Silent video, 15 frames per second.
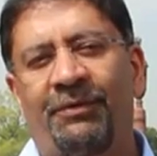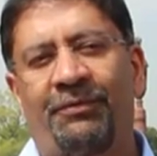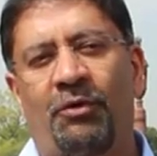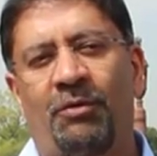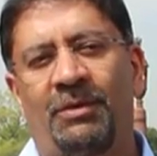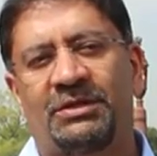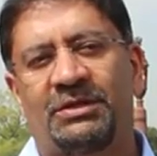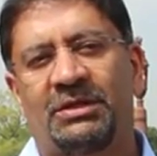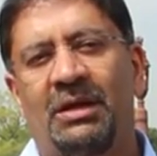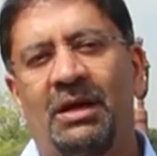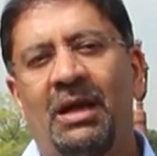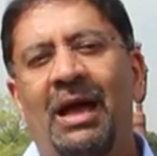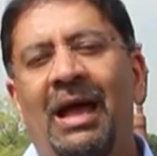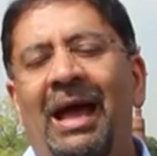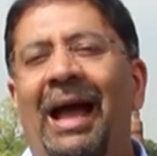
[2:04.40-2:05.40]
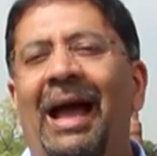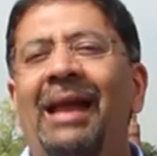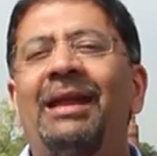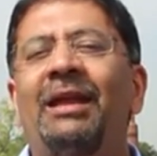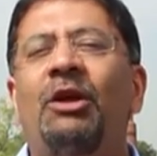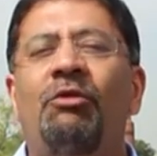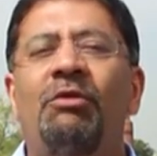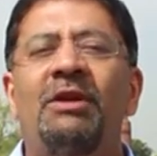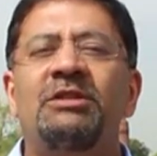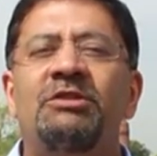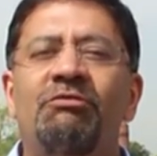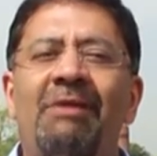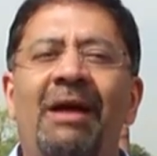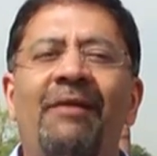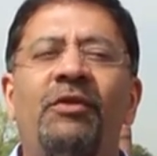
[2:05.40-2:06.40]
performance, and
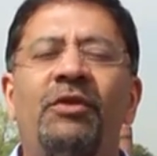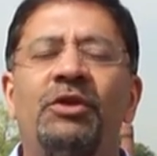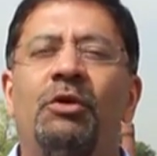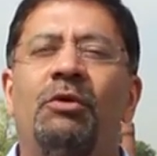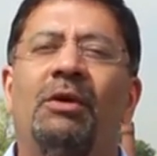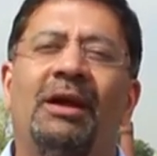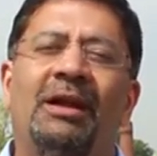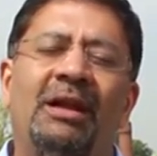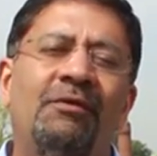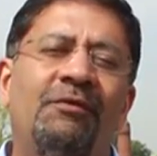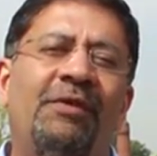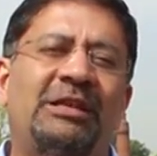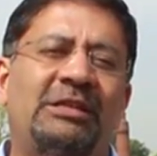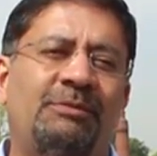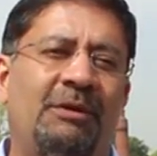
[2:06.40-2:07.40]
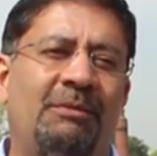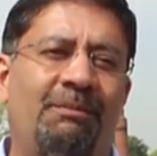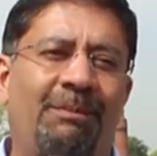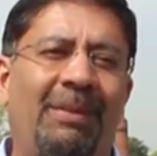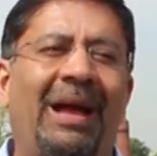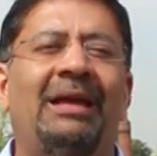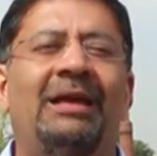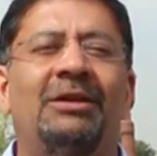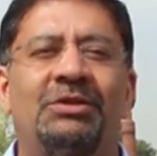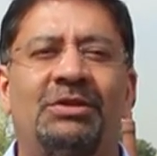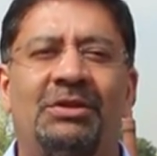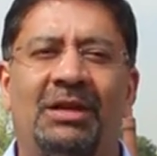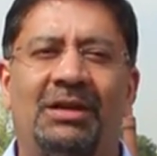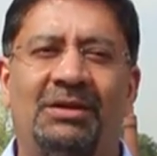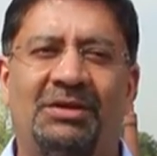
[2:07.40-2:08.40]
increase revenue and investment back
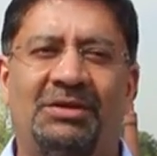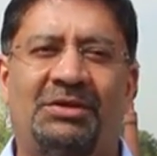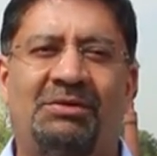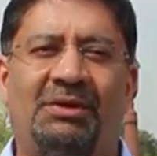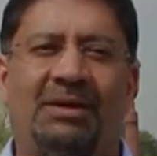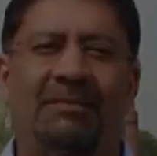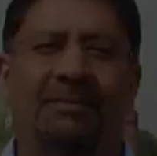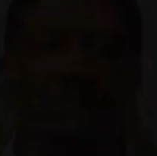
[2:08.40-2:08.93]
into the industry.